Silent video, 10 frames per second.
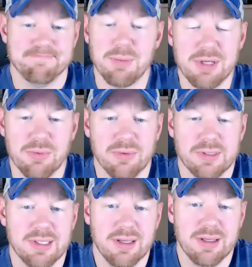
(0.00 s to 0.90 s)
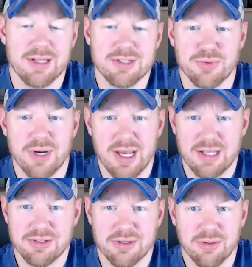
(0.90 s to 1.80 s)
I mean, and that's the right
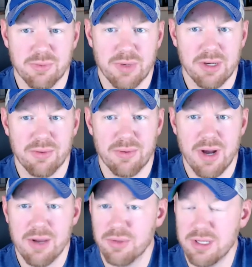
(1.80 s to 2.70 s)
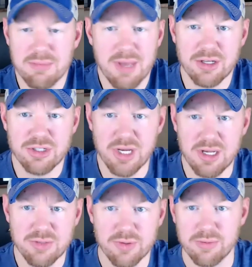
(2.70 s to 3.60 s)
answer. Why, why would he make a
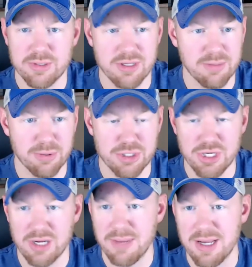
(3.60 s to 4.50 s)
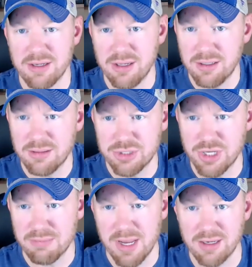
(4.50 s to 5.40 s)
change? What's he going to put Sean Mannion in?
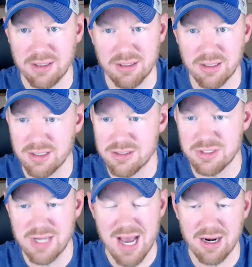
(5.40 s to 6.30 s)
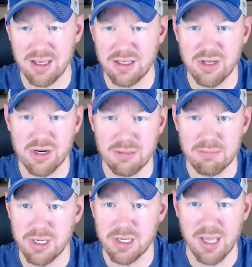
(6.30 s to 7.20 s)
Sean Mannion is not a young
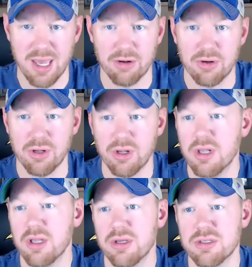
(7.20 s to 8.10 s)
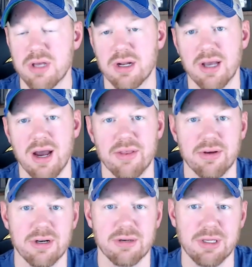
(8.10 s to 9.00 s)
buck at all. He's not a guy that
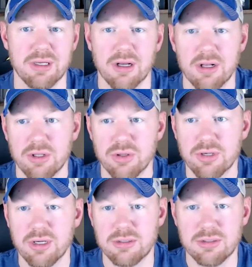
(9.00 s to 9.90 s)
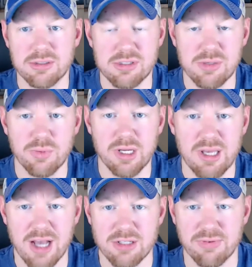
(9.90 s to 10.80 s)
you're going to be looking to see what he
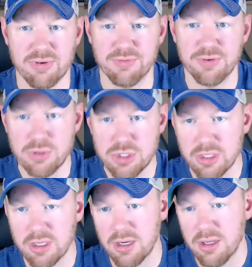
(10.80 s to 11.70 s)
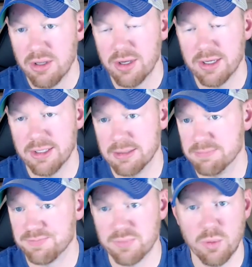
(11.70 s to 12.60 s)
has for the future.
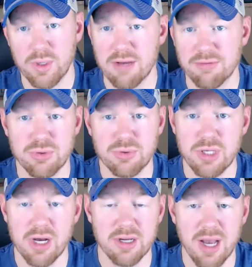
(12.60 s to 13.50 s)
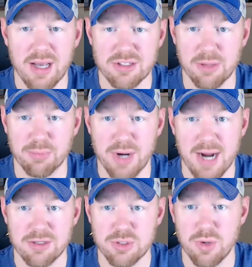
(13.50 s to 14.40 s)
Um, we have two young guys on the
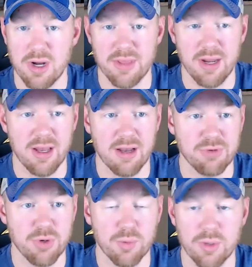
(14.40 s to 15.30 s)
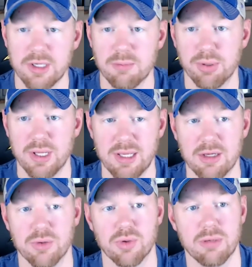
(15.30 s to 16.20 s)
practice squad that have no right
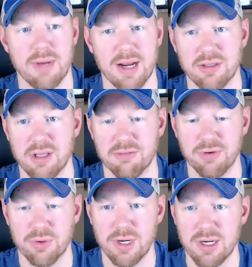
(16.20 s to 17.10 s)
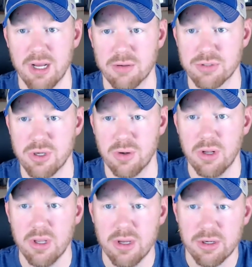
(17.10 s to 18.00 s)
playing quarterback in the NFL right now.
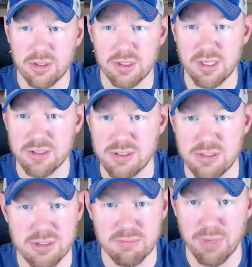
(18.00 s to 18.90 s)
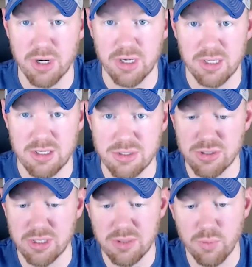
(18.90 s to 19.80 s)
So Kirk Cousins, barring an
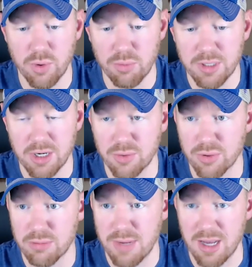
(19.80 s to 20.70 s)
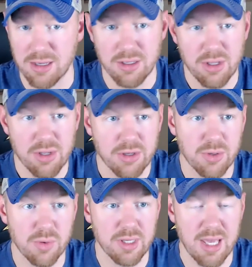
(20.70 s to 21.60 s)
injury, he will be our quarterback
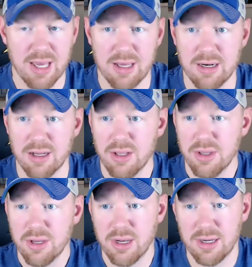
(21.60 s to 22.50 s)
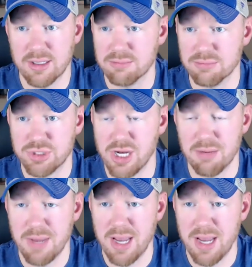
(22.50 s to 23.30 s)
going ahead um, Sean